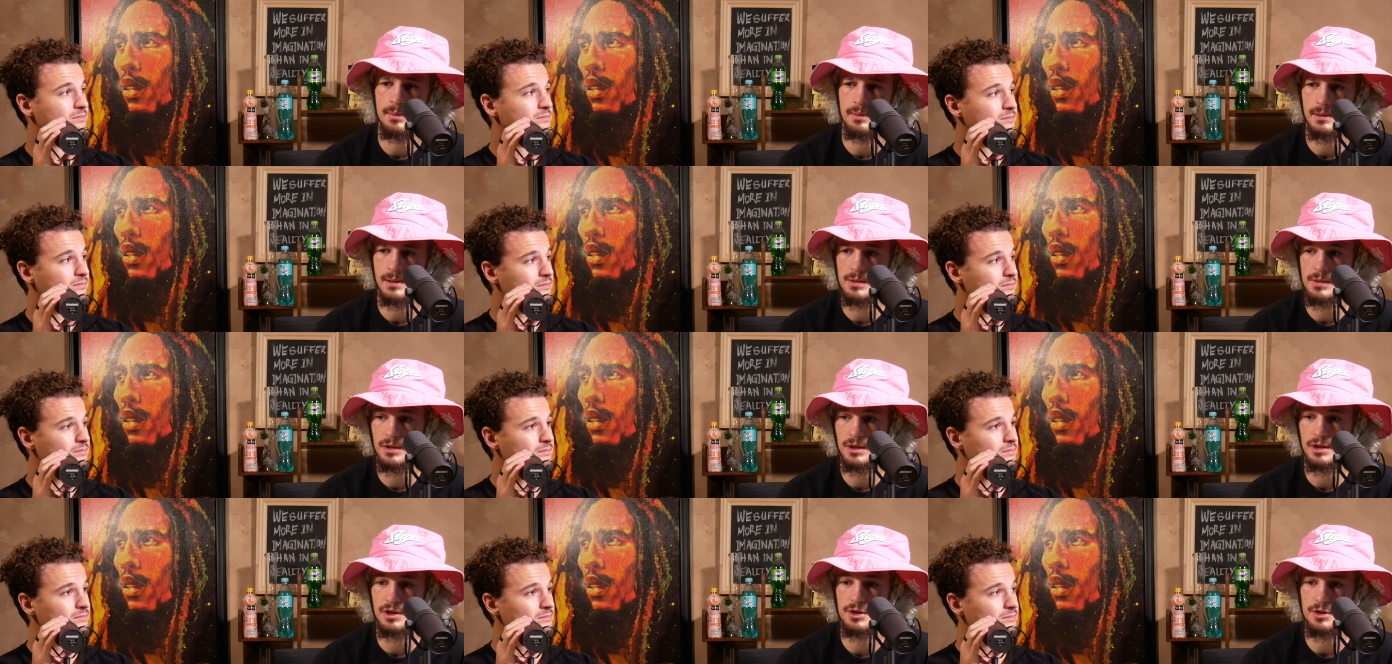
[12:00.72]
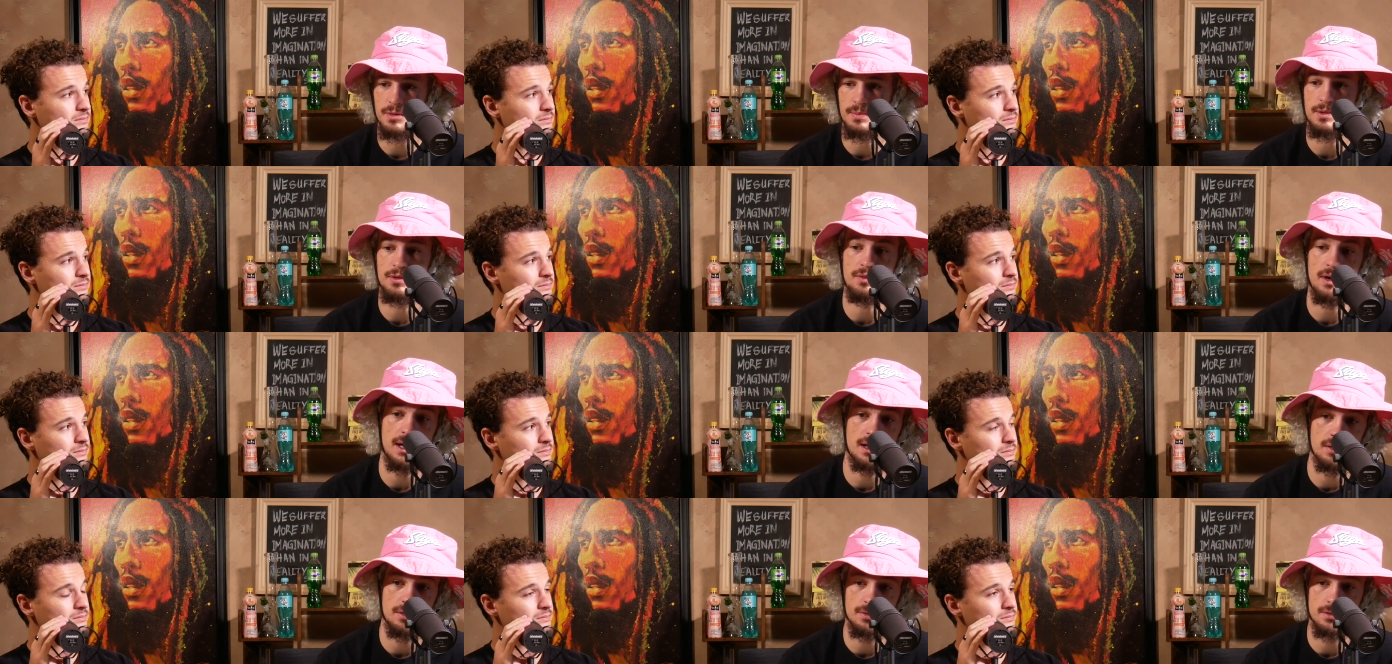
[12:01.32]
Speaker 1: they don't think there should be
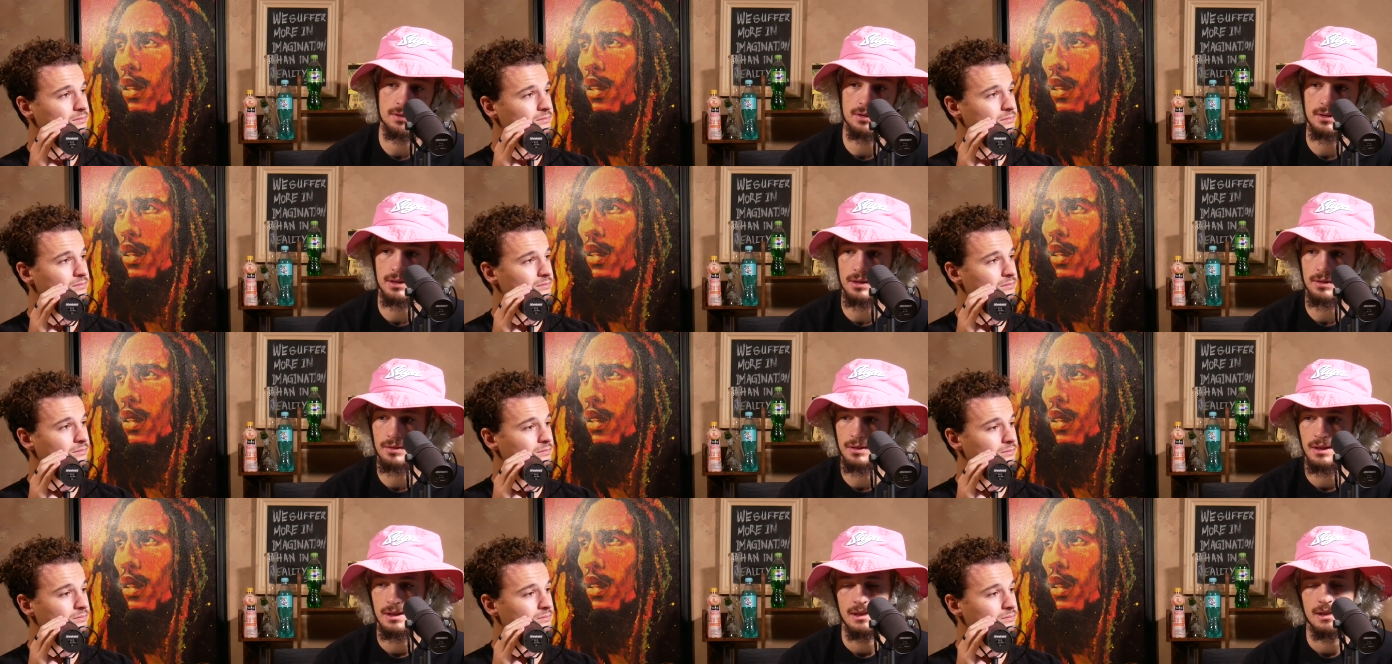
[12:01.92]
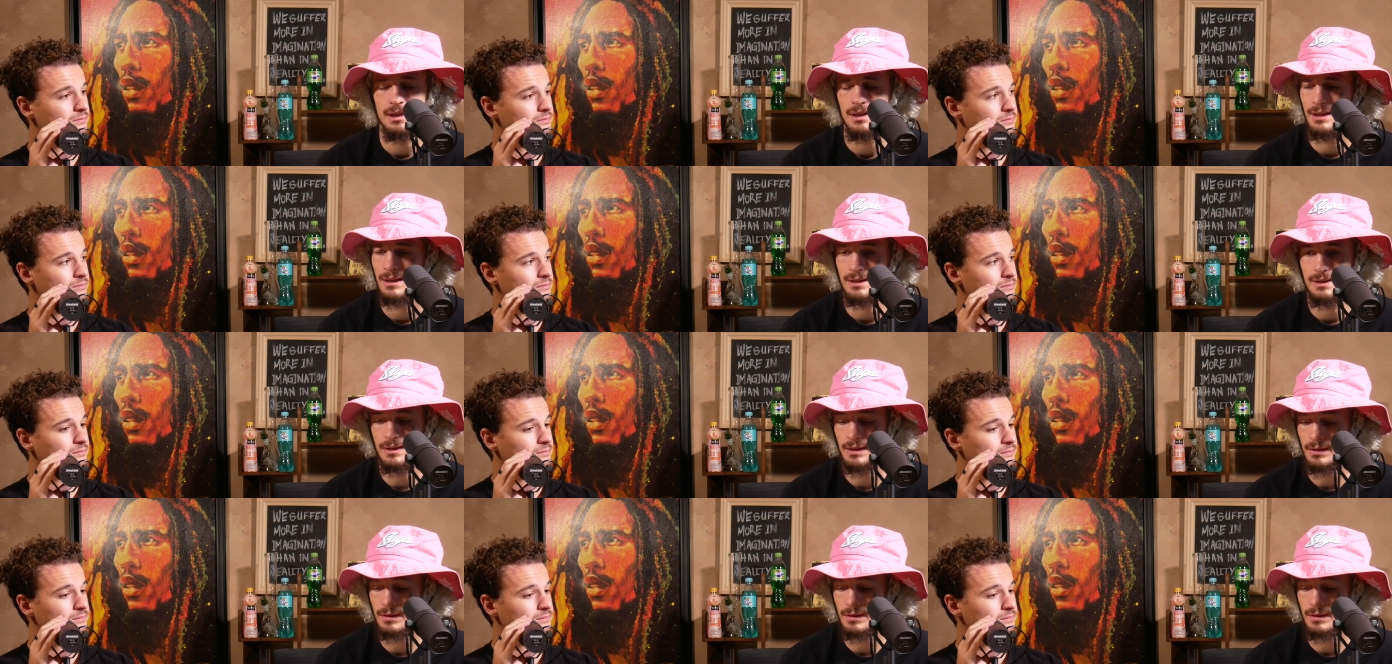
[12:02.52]
rounds they don't so